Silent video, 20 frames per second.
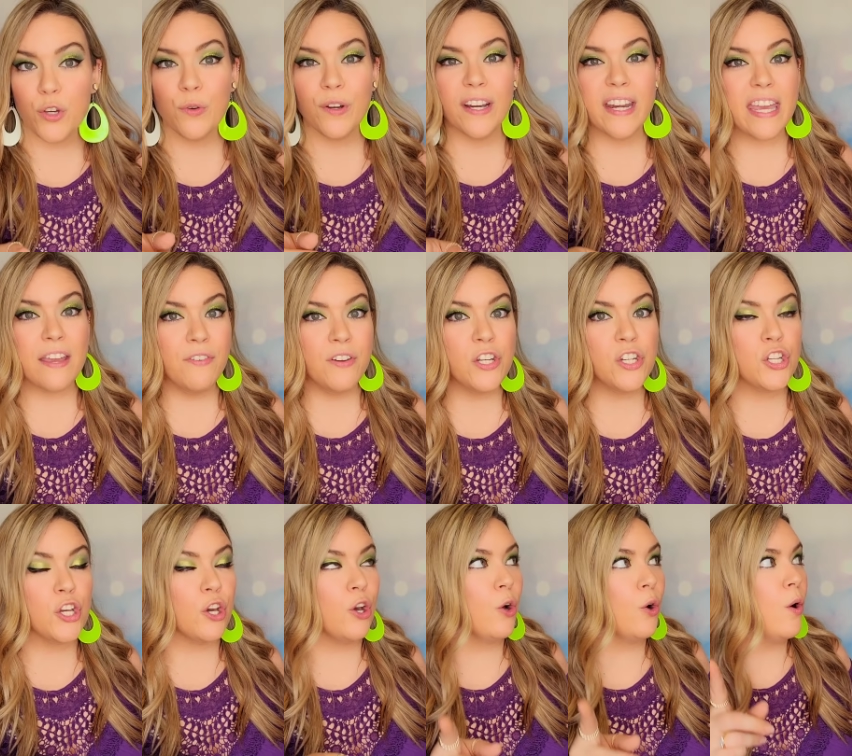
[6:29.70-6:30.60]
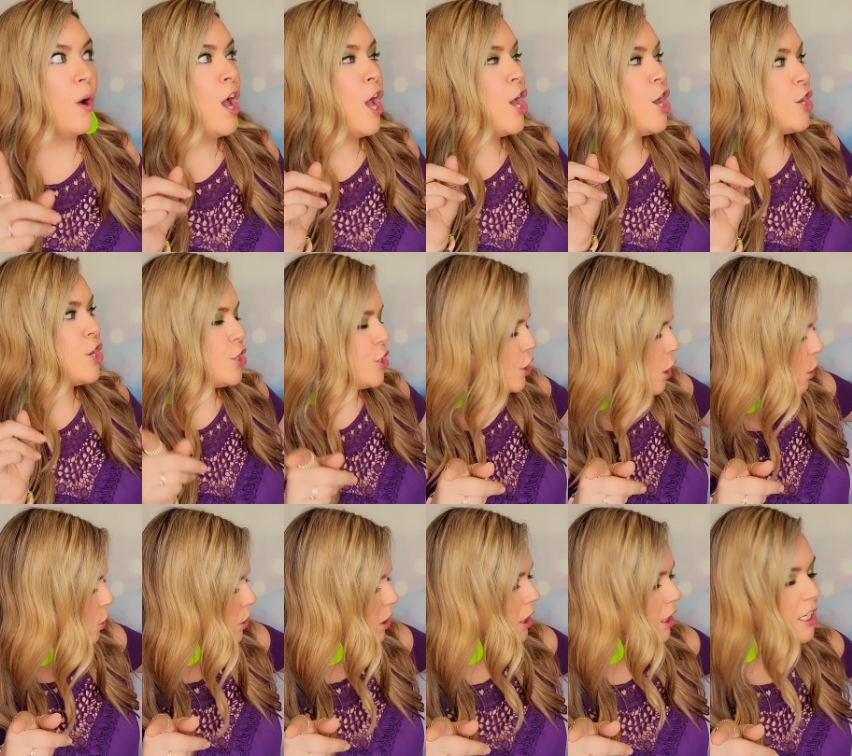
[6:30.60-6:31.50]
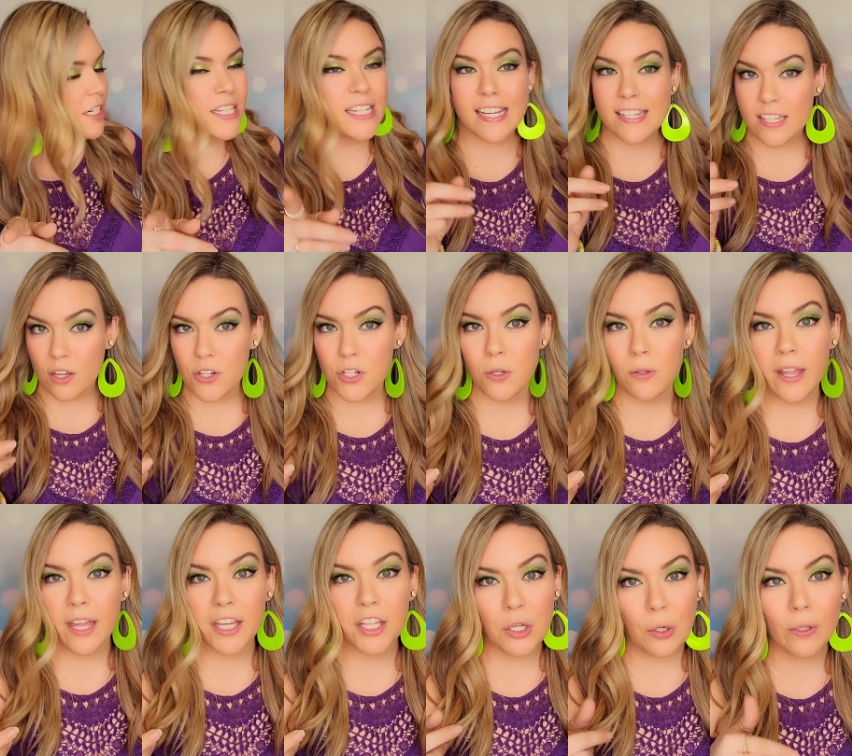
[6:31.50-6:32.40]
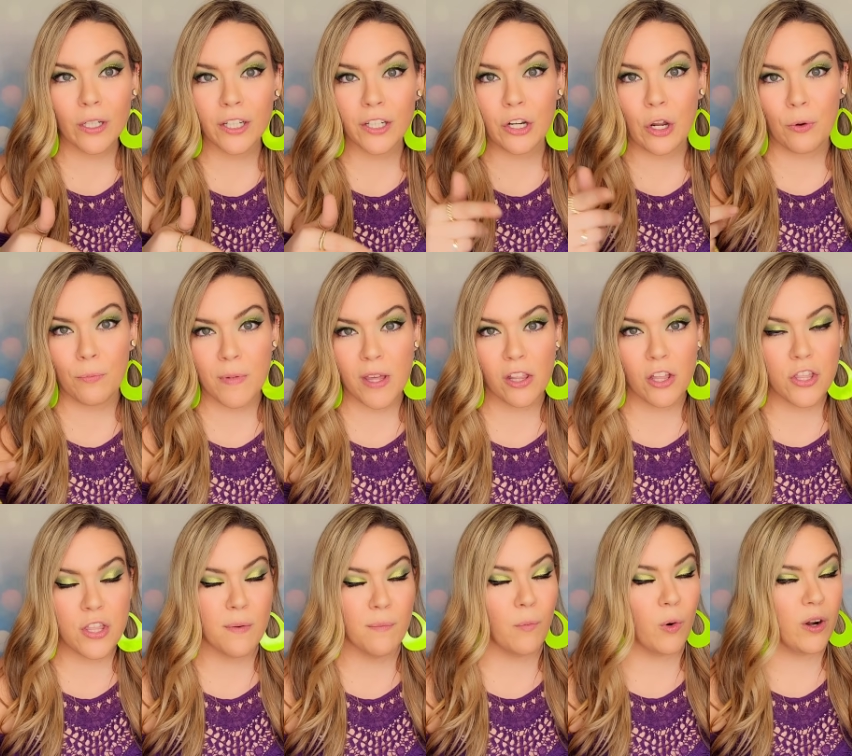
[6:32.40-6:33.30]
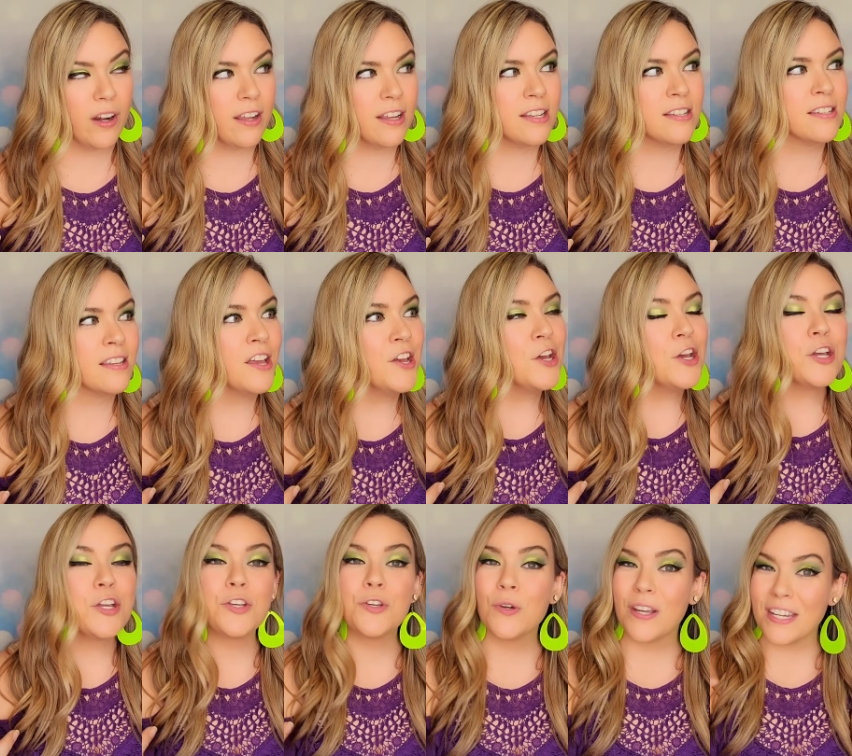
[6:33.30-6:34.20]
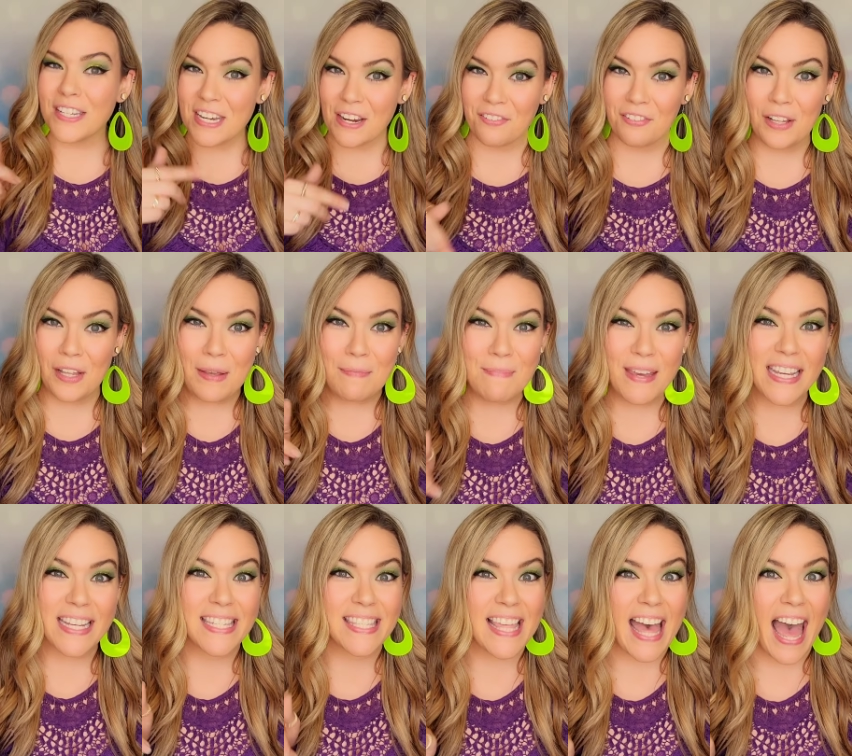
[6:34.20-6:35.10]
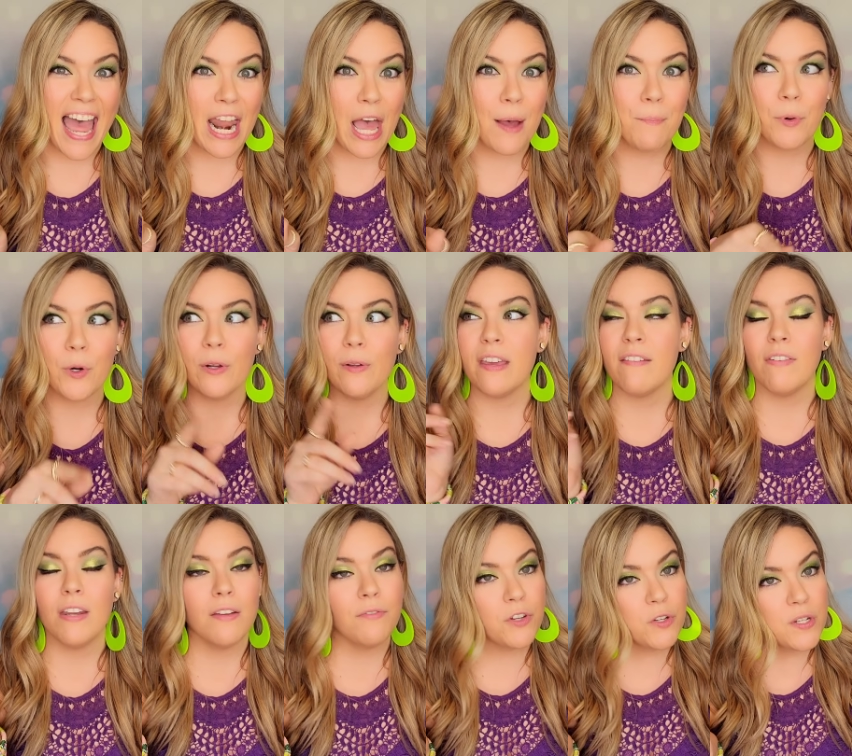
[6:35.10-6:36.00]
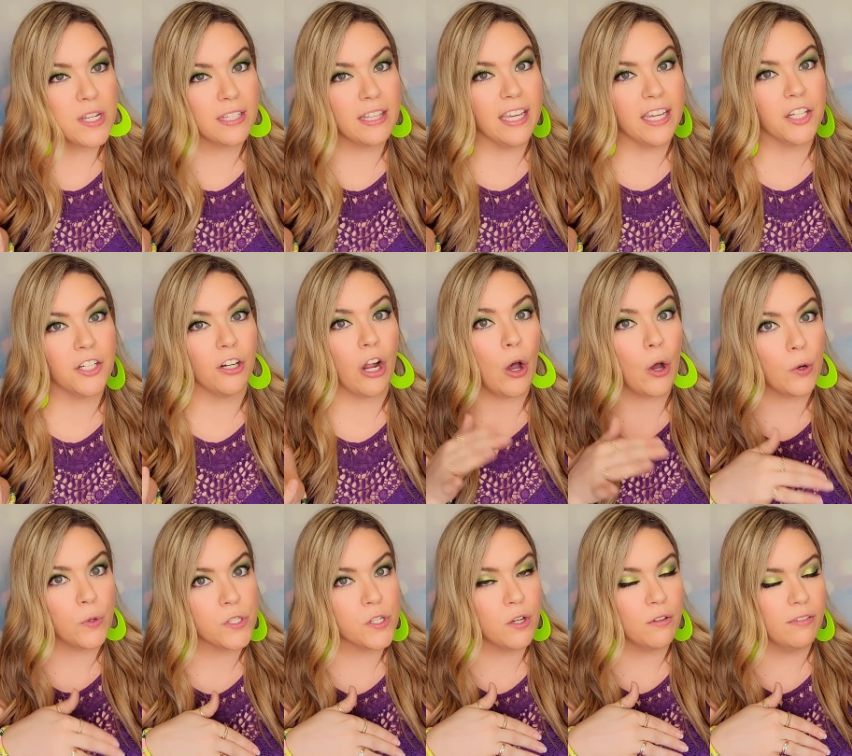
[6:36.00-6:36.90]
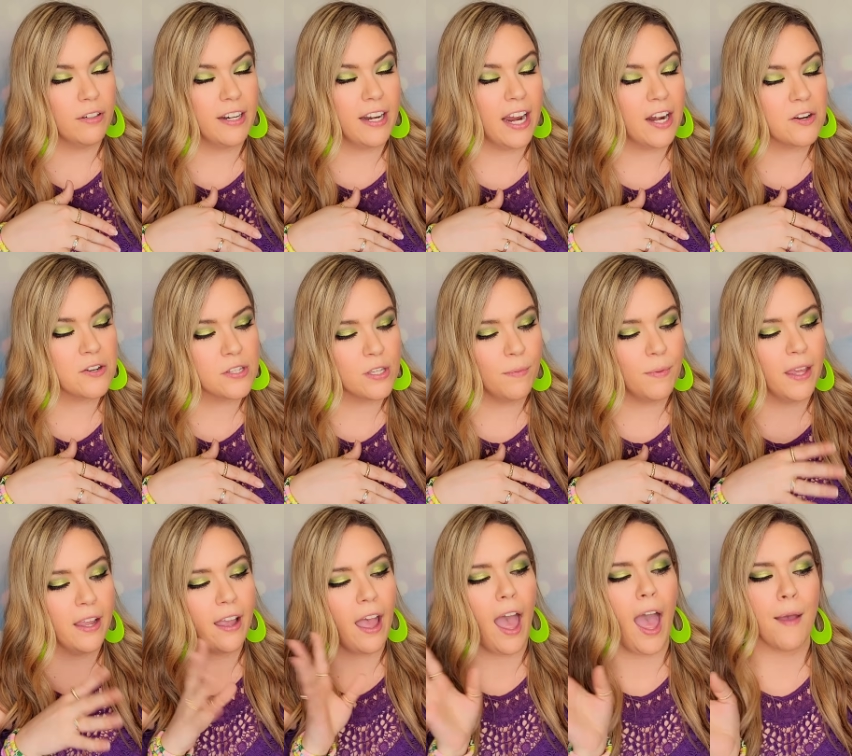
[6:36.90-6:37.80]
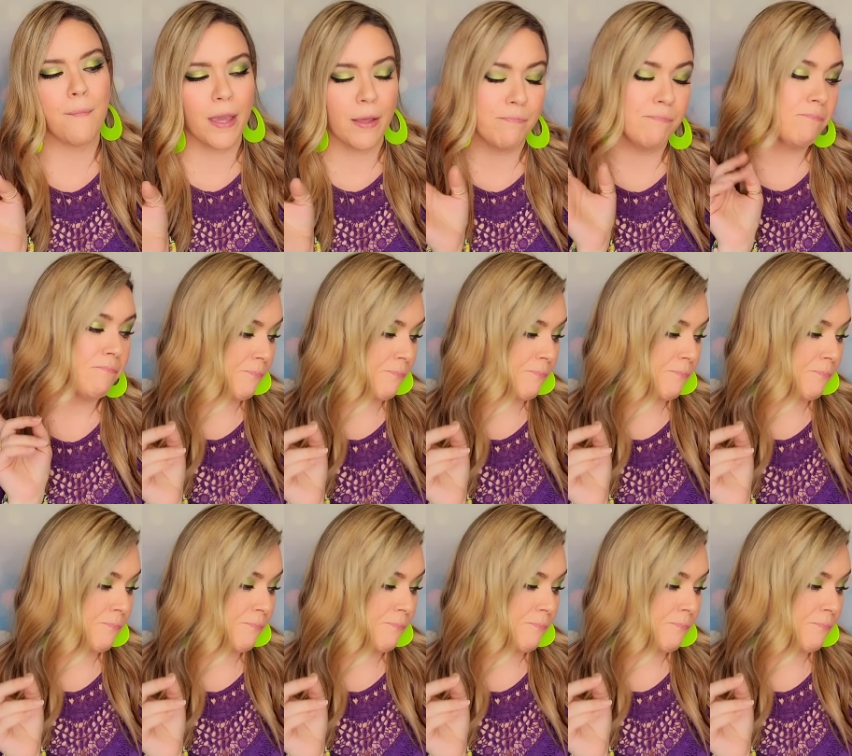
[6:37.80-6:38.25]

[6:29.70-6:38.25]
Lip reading: could even do yogurt, because I'll do like yogurt and oatmeal in the mornings. You could definitely mix that up, or even if you did like your oats overnight or something. I mean,